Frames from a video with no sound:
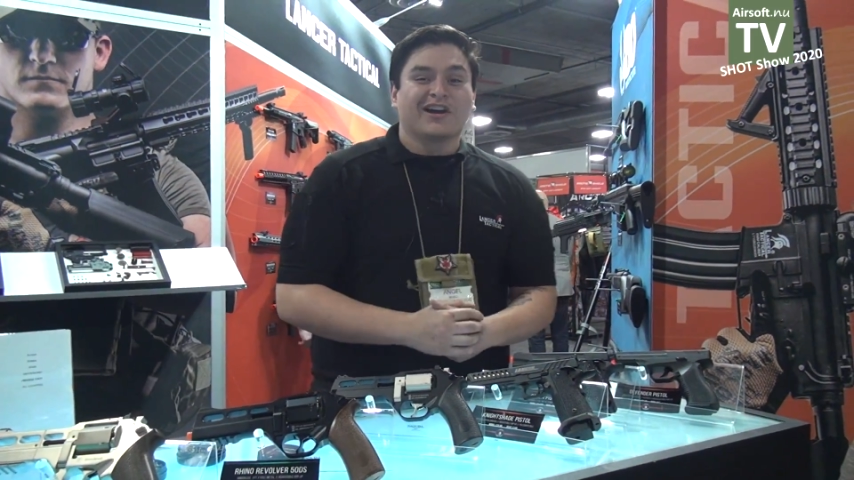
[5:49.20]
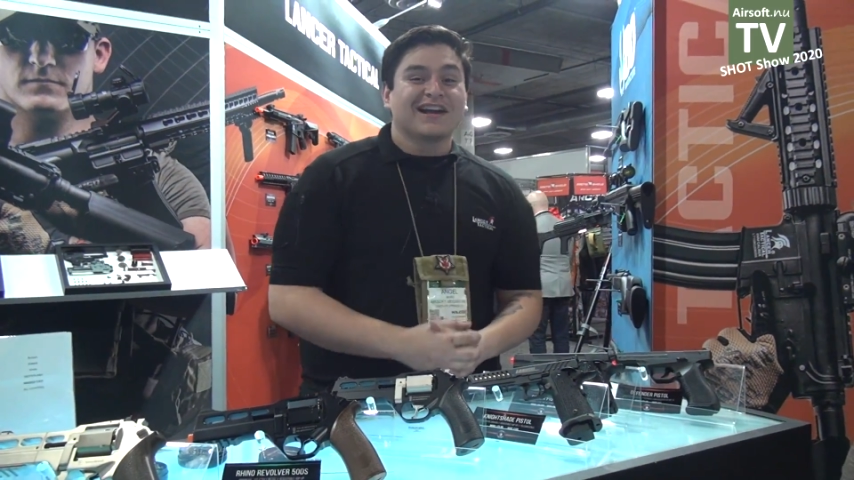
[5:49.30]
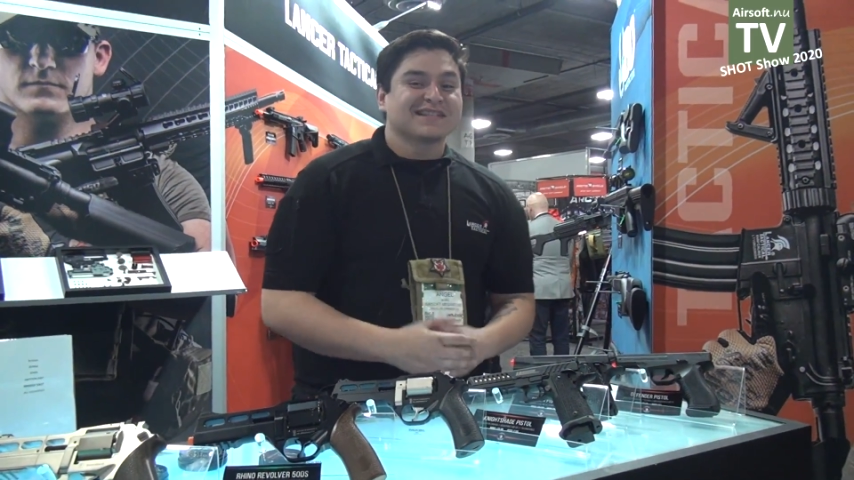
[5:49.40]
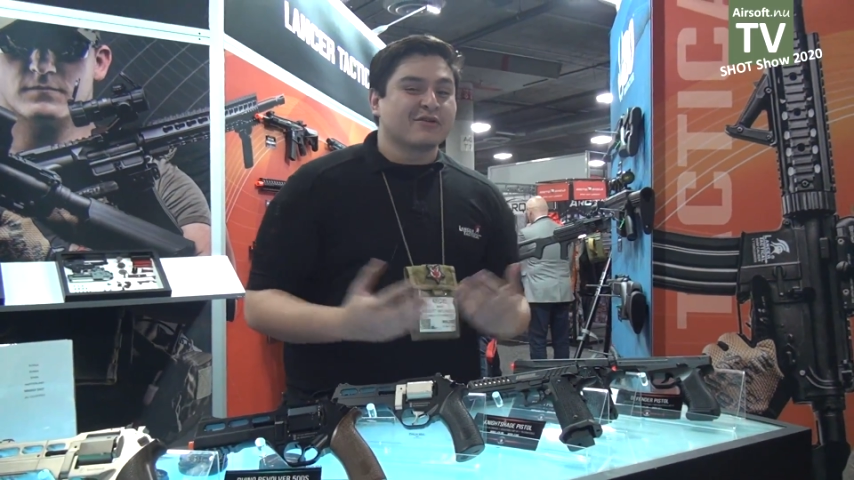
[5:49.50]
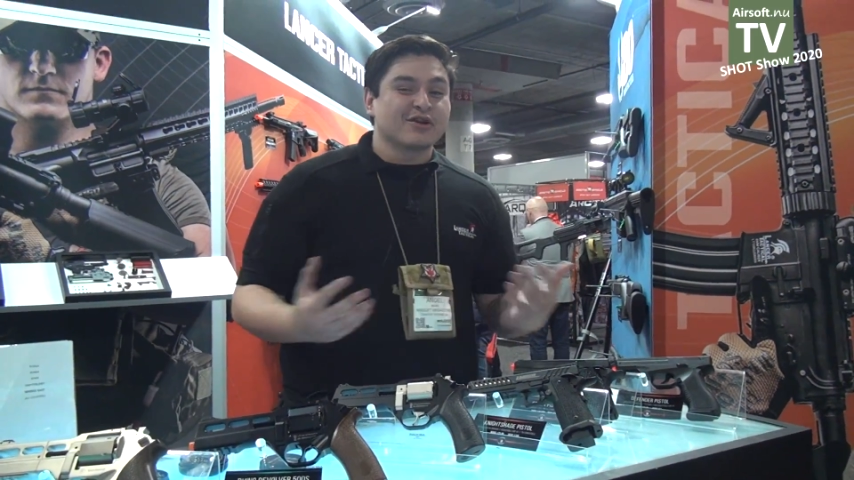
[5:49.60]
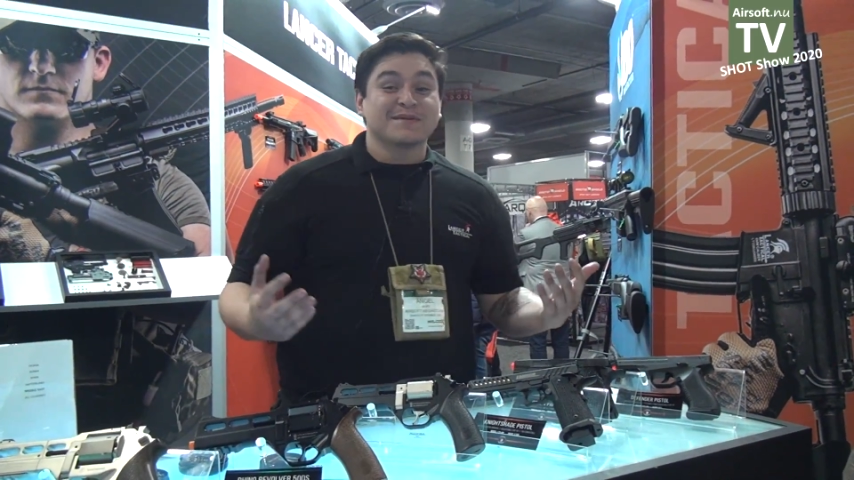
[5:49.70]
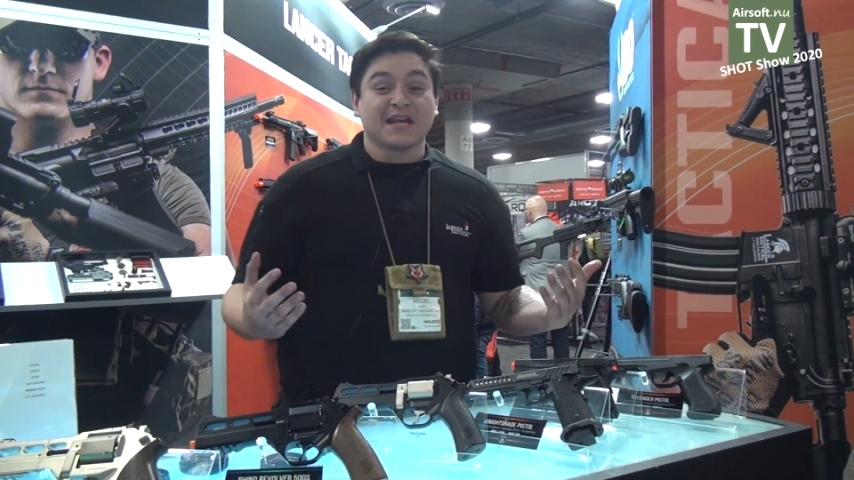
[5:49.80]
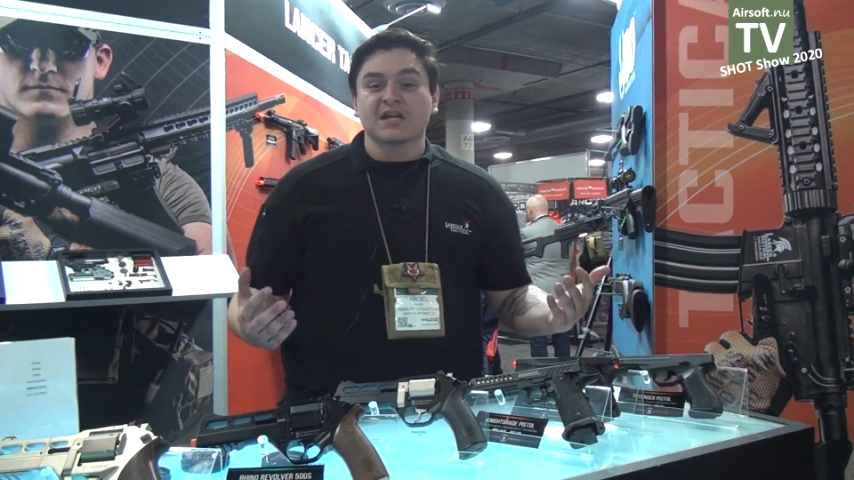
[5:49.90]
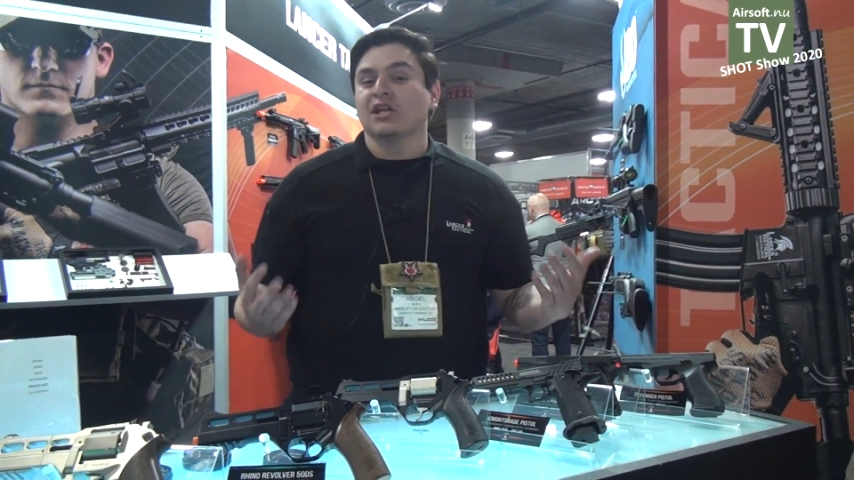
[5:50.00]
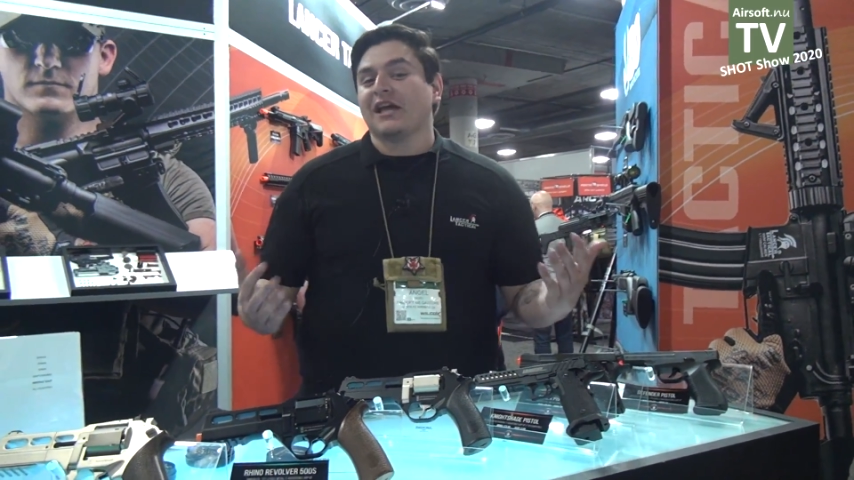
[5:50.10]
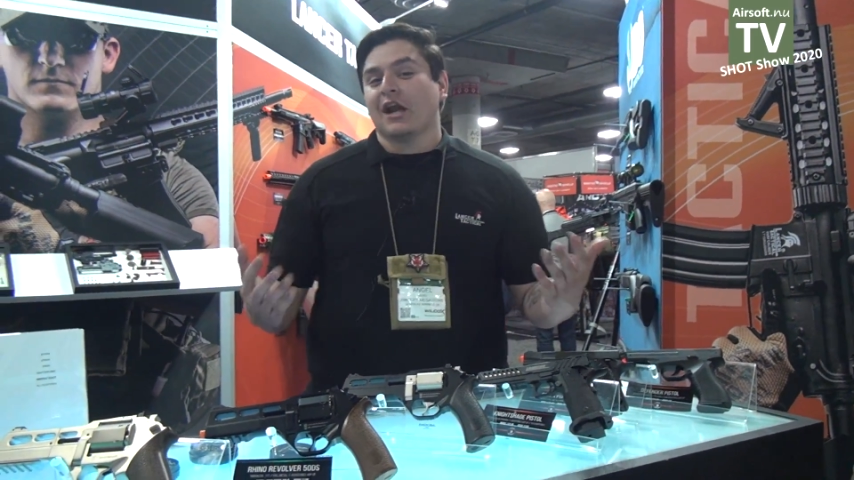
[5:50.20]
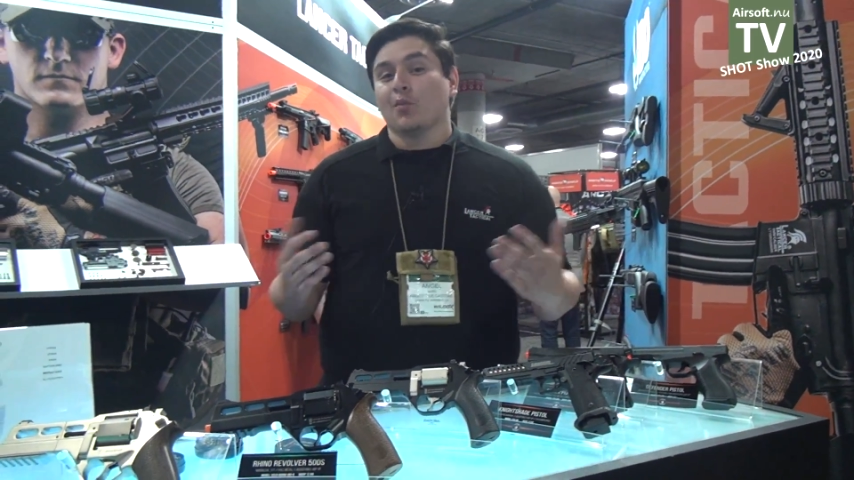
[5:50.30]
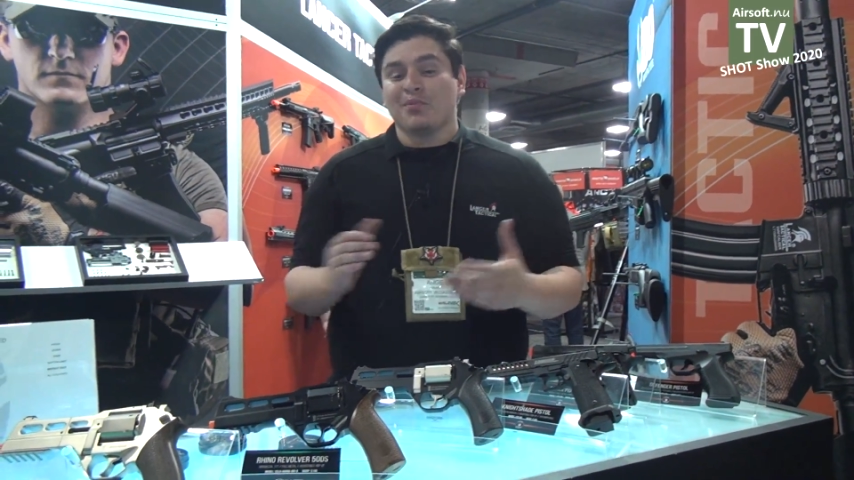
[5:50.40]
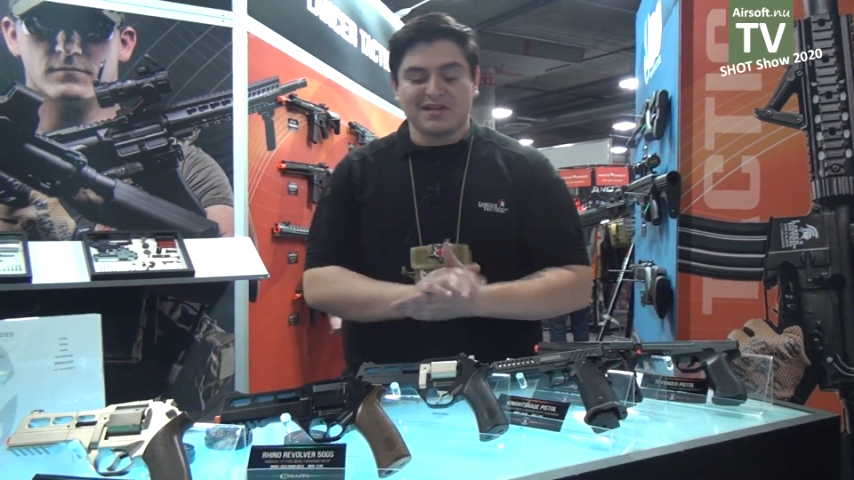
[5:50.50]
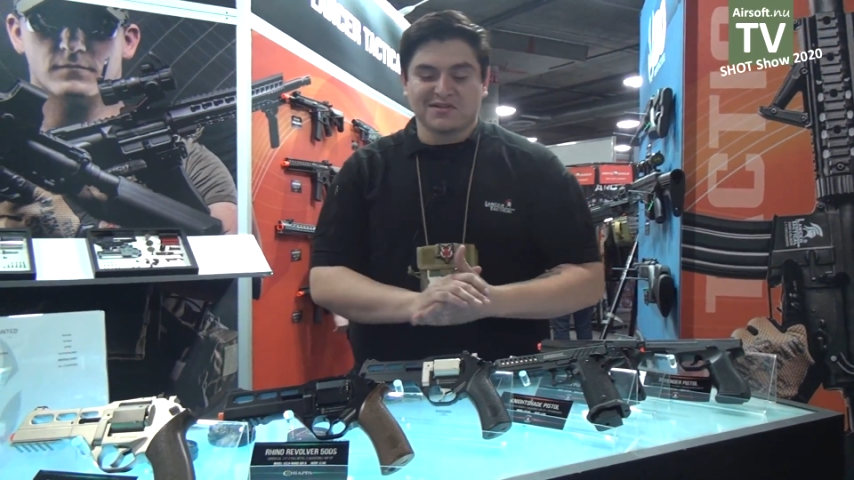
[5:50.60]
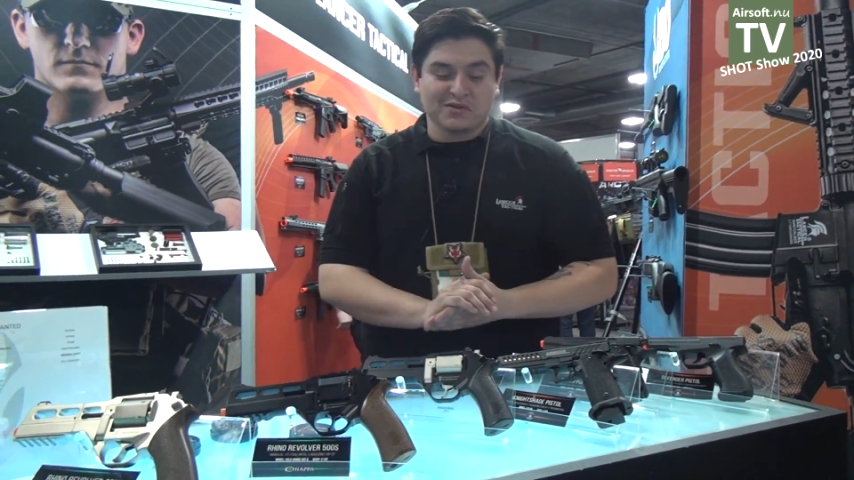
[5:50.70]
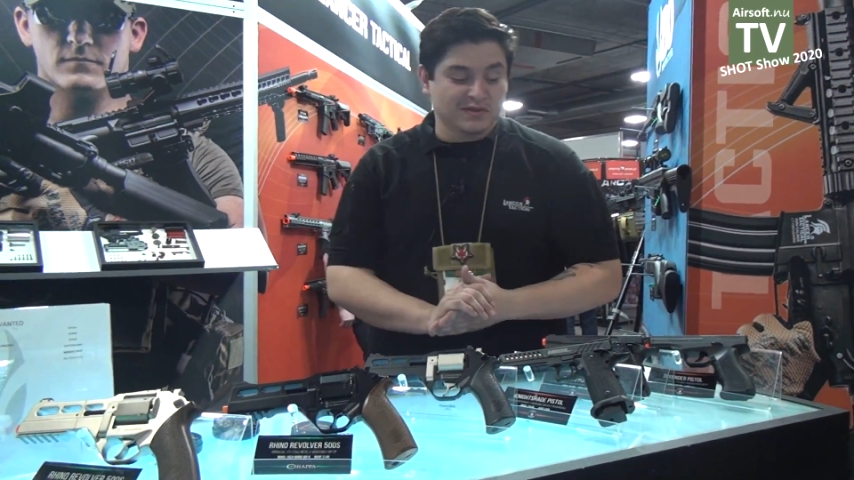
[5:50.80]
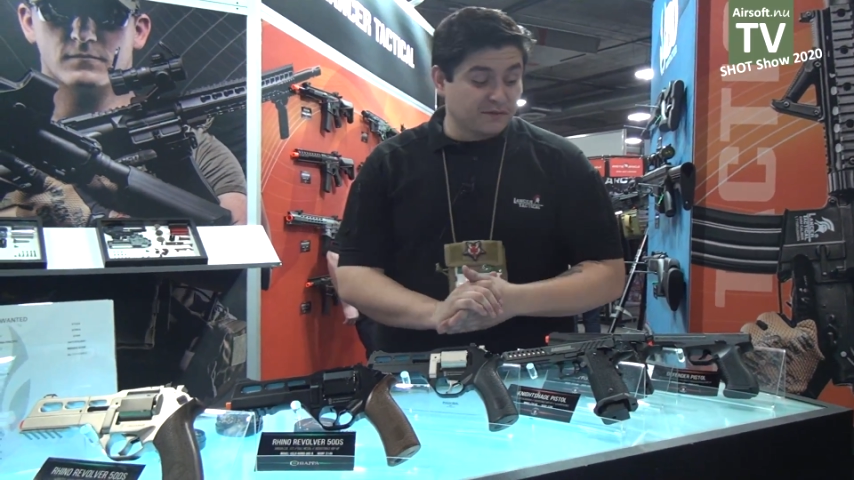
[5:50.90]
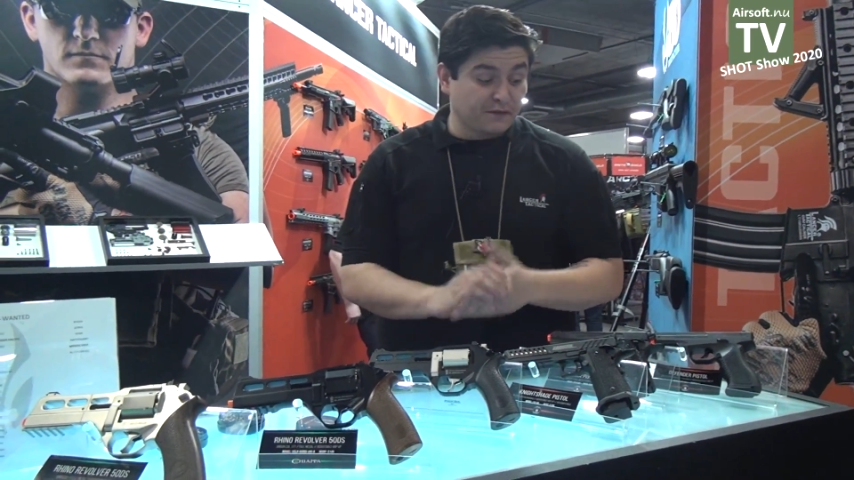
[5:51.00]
right, guys, now we're going to be taking a look at our pistols.